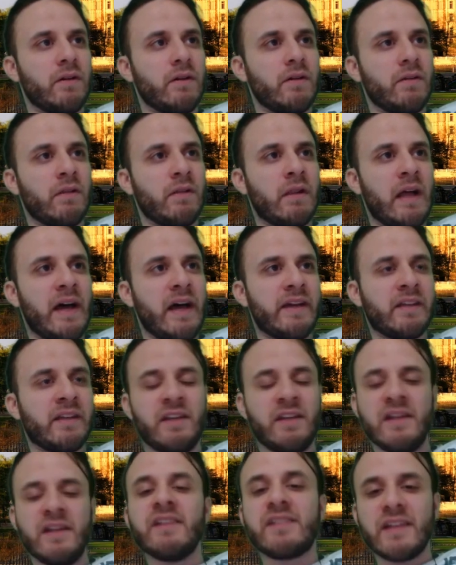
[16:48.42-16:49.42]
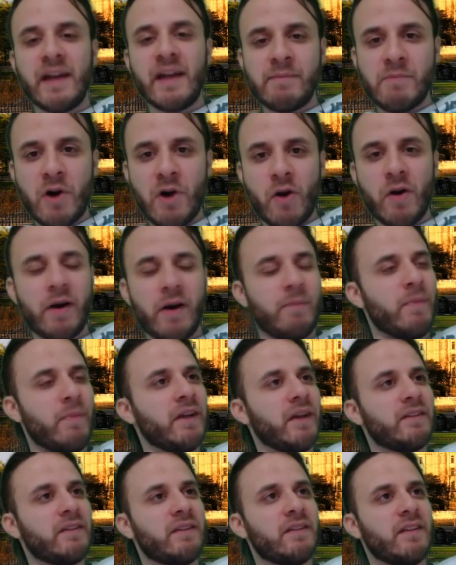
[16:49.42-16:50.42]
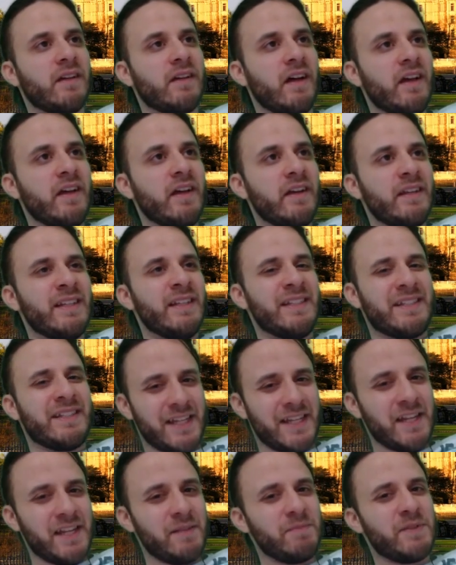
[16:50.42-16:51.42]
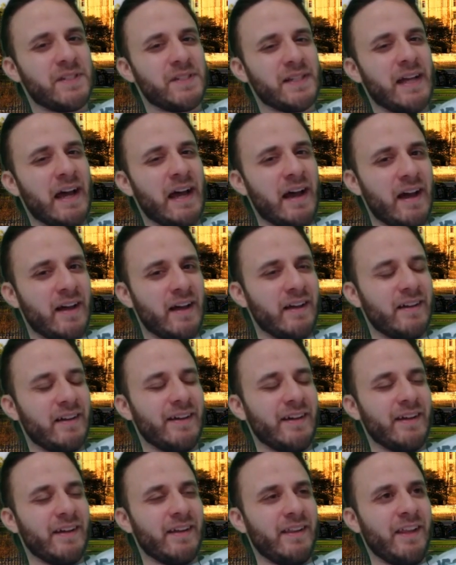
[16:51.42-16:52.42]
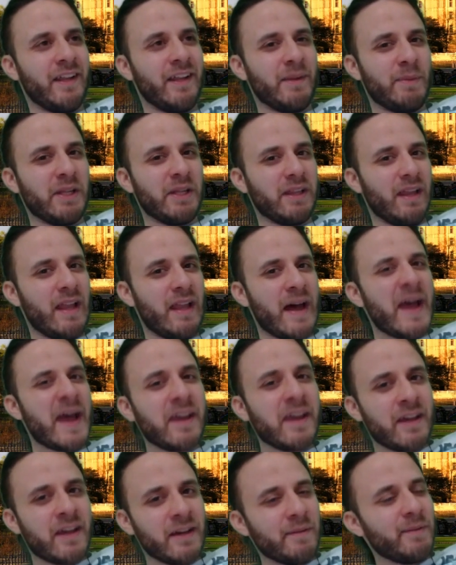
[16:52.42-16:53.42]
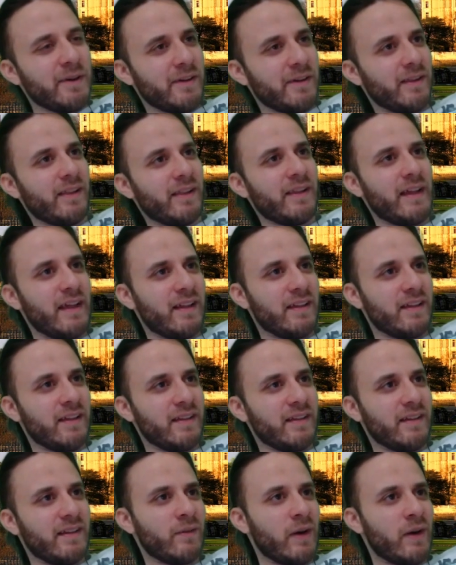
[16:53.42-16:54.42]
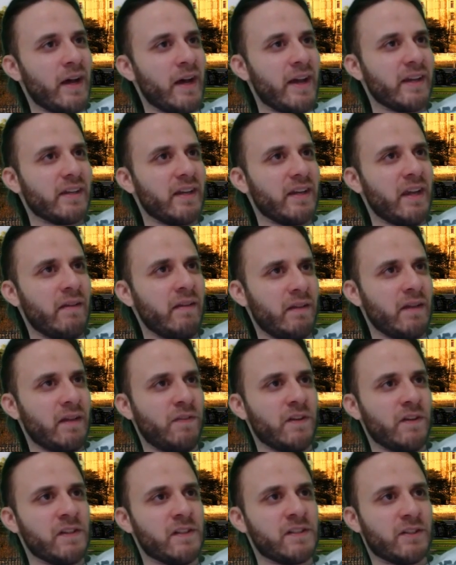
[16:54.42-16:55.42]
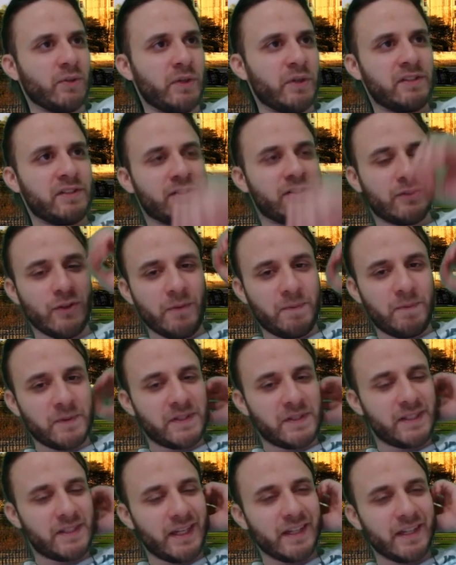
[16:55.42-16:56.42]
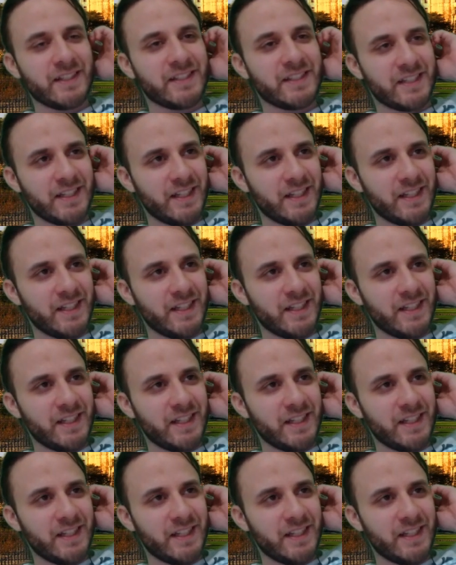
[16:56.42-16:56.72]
like he is a moron, but he seems a little bit likable, right? Even if he's doing stupid things,